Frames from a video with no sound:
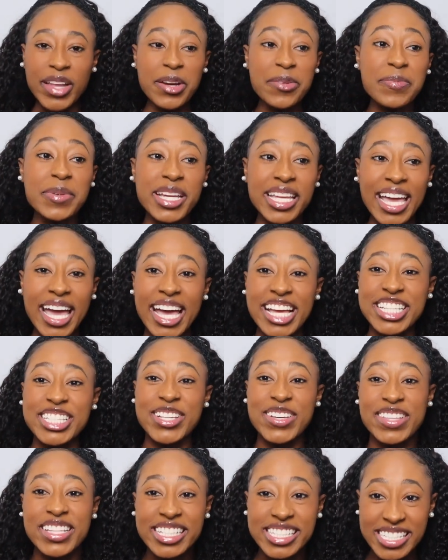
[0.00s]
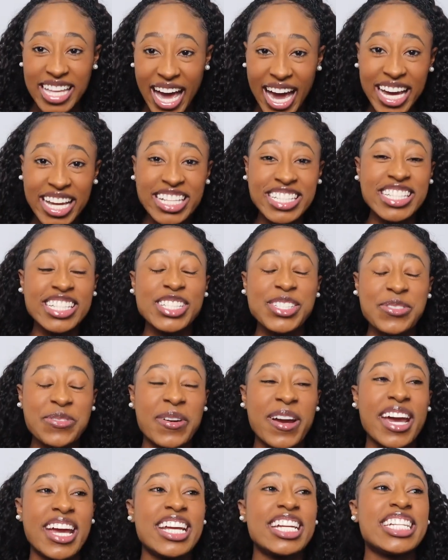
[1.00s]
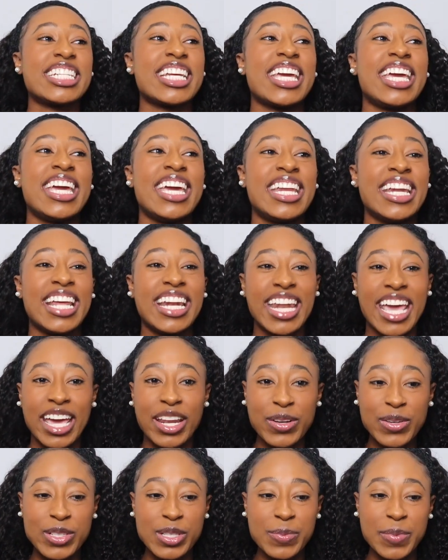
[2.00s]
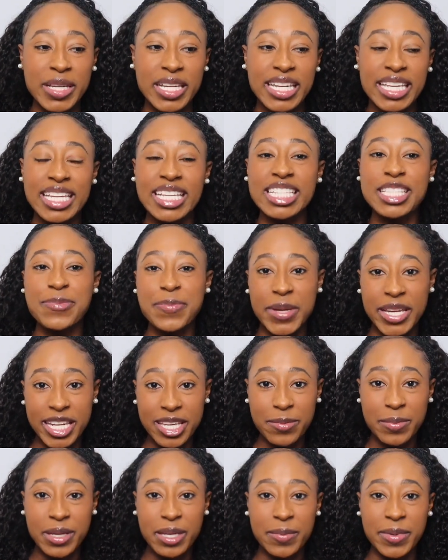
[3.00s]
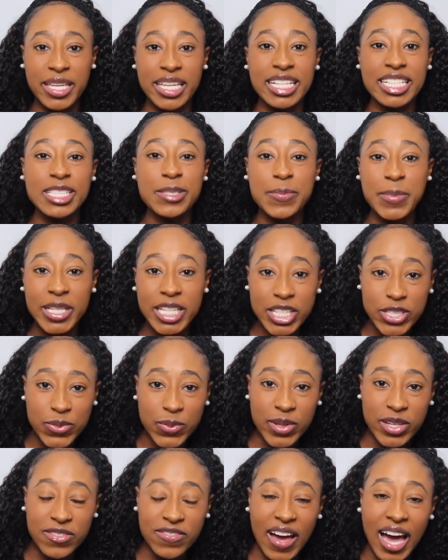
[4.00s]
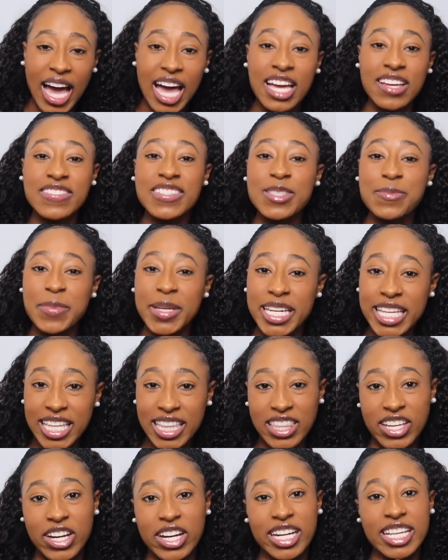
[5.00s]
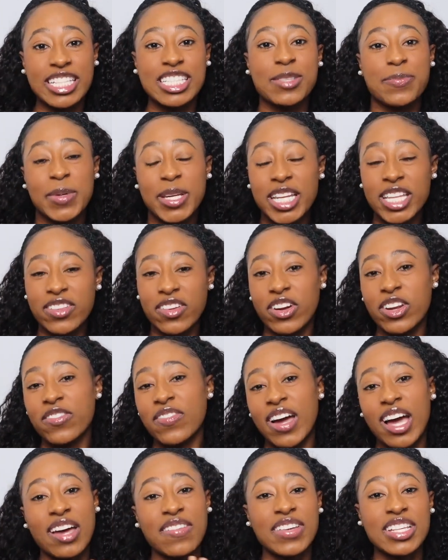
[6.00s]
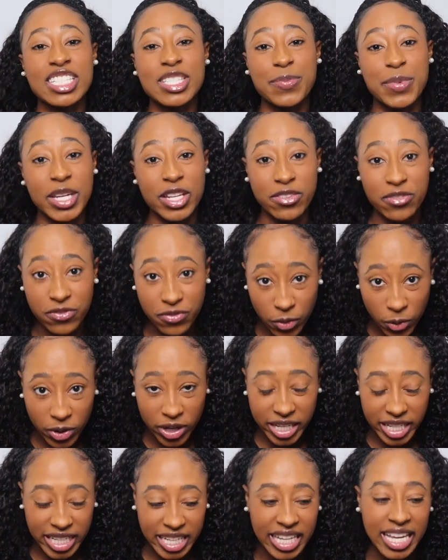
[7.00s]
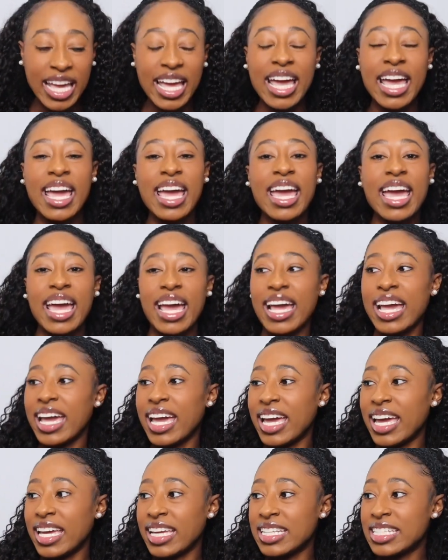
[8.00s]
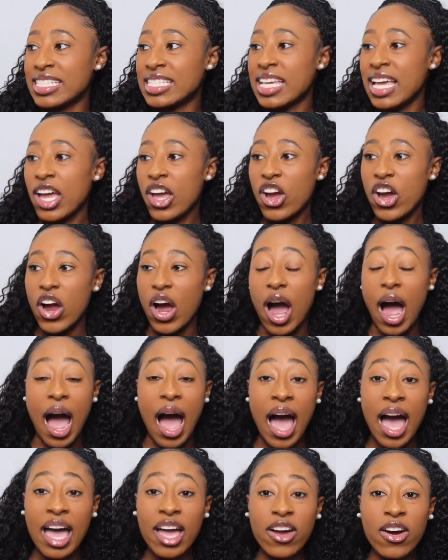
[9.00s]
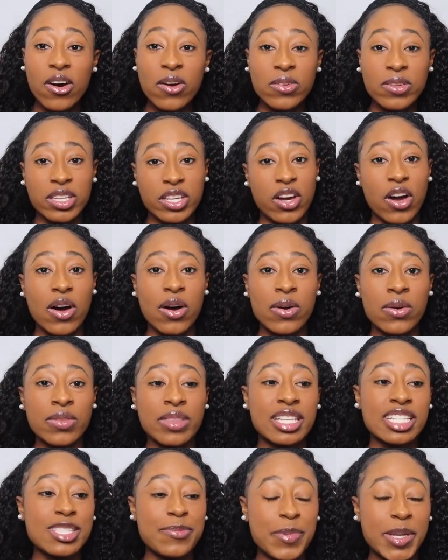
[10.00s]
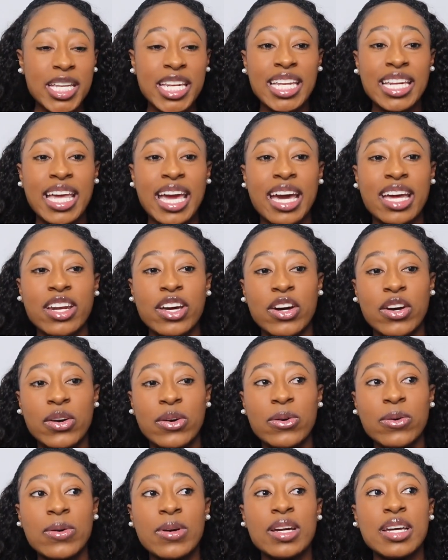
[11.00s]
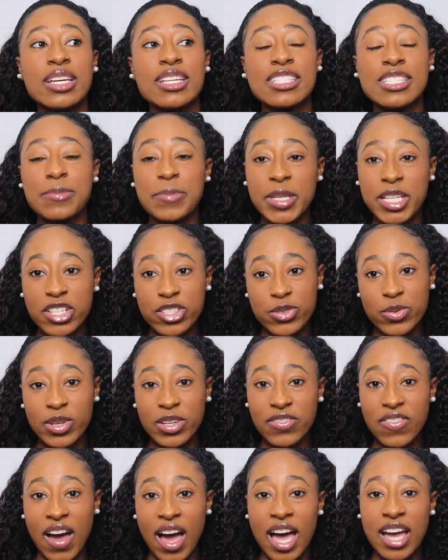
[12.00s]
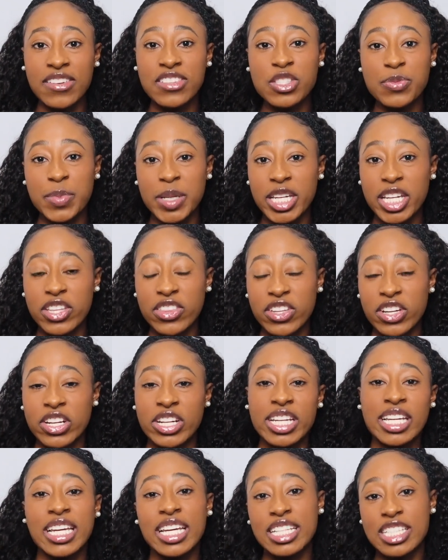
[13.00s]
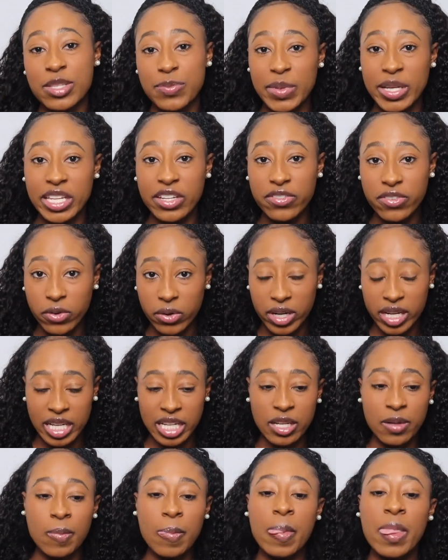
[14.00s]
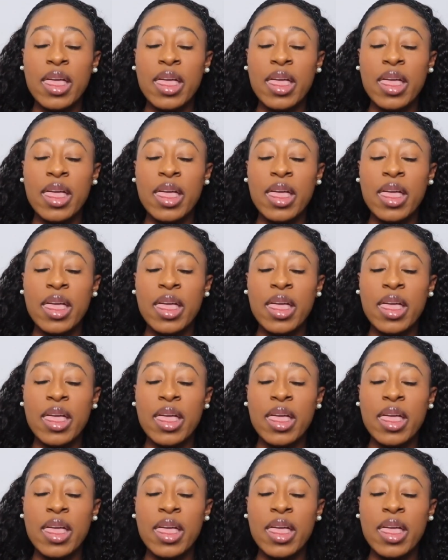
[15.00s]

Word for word: but yeah, so the sizes range in Nano Speedy, Speedy BB, Speedy 25, Speedy 30, Speedy 35, and Speedy 40. And I only own the Speedy Nano, Speedy 25, Speedy 30, and Speedy 40.